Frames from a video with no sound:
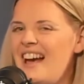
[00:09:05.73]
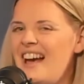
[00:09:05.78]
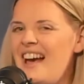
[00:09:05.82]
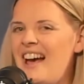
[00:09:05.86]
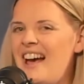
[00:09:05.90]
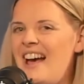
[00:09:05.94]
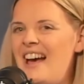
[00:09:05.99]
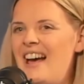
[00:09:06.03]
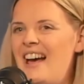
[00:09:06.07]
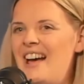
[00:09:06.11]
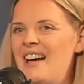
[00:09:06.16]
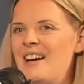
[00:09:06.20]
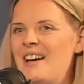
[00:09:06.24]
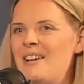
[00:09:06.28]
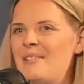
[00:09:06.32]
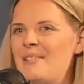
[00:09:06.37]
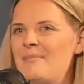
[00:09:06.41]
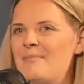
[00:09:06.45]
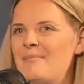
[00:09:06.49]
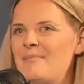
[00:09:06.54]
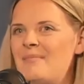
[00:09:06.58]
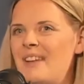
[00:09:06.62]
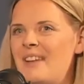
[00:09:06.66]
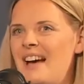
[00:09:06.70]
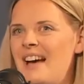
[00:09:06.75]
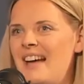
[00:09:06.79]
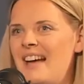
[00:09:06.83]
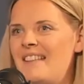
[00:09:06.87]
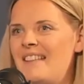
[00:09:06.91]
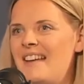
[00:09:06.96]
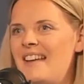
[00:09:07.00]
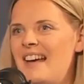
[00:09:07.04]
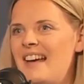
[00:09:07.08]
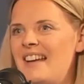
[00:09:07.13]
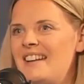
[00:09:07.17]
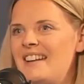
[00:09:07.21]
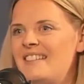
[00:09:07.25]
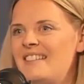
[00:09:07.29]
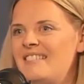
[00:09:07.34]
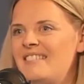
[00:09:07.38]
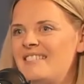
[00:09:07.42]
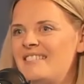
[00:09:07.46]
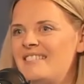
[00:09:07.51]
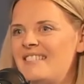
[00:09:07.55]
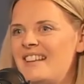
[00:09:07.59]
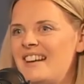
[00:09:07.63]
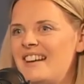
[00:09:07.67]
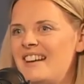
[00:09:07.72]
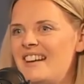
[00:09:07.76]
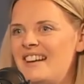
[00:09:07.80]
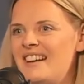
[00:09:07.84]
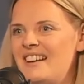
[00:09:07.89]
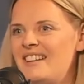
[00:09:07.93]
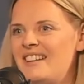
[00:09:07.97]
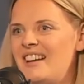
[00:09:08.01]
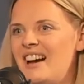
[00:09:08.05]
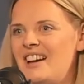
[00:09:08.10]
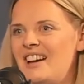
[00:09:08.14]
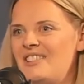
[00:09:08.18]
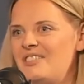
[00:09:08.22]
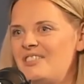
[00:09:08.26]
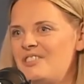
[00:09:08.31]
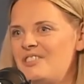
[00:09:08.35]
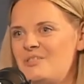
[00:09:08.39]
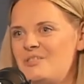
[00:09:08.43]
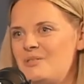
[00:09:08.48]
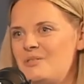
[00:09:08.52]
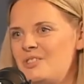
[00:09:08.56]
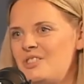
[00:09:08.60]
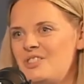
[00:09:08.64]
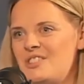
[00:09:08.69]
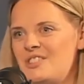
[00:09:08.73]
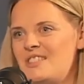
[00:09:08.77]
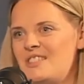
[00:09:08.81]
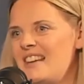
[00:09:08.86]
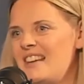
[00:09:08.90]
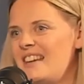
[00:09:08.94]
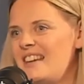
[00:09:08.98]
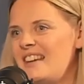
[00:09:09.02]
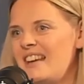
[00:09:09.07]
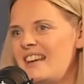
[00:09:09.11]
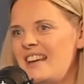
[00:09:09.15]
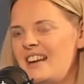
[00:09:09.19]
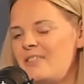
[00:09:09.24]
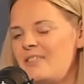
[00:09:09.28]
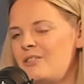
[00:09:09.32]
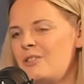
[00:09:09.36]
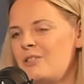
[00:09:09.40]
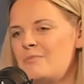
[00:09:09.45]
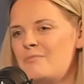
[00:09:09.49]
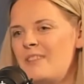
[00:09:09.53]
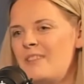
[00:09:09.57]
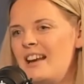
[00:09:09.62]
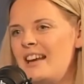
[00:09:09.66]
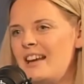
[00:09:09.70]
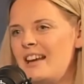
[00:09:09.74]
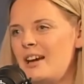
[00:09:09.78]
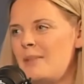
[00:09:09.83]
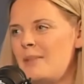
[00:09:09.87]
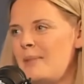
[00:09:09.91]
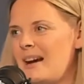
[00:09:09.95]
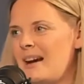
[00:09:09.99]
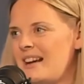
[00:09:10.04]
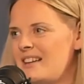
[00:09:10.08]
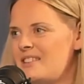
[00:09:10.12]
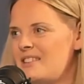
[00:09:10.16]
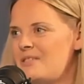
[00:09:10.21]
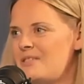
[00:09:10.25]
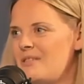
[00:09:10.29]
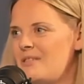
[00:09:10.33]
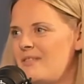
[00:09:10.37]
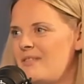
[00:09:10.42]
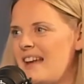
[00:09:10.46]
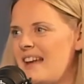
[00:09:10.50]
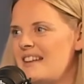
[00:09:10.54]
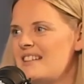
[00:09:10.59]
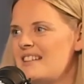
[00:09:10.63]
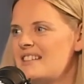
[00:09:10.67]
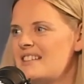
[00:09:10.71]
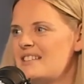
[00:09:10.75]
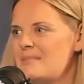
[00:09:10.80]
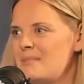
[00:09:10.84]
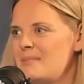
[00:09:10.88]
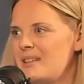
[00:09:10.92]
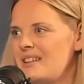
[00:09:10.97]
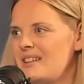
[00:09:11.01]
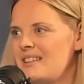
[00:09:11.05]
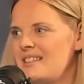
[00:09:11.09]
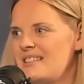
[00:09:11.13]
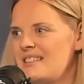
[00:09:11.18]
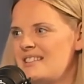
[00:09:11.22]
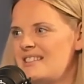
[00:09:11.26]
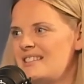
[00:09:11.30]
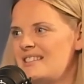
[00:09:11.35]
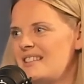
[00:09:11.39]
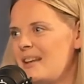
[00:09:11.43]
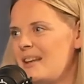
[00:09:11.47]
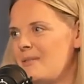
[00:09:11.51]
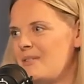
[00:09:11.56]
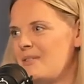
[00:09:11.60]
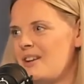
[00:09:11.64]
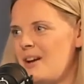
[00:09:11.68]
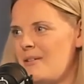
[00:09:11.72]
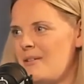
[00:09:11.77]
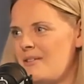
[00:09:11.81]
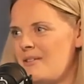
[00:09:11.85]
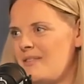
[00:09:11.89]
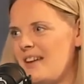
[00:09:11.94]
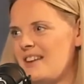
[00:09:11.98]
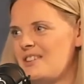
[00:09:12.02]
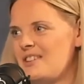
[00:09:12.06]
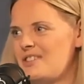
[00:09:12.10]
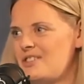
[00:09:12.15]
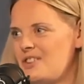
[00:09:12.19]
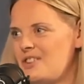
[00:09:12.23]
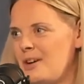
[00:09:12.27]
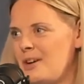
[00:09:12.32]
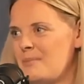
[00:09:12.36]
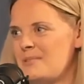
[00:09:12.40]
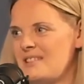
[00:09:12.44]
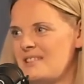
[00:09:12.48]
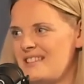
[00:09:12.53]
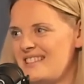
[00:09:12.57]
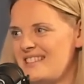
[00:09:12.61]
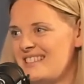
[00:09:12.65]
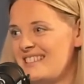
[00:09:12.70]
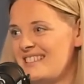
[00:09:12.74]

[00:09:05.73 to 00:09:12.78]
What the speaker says: And then I was just thinking I couldn't really go back into events because there were no events jobs at the time.